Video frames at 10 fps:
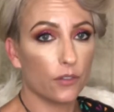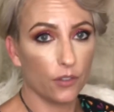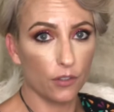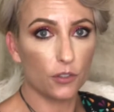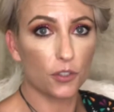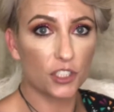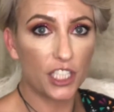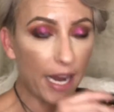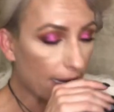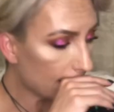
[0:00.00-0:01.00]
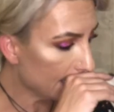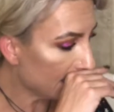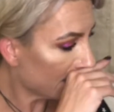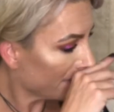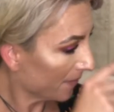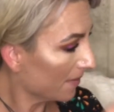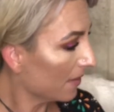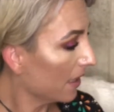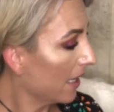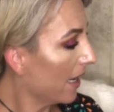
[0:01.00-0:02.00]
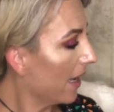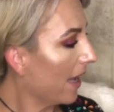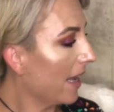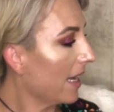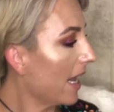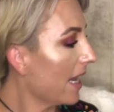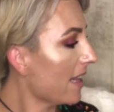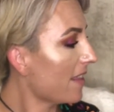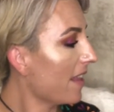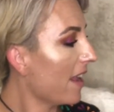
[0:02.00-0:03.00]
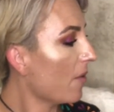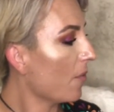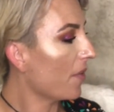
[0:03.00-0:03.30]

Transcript: neutral shades and anything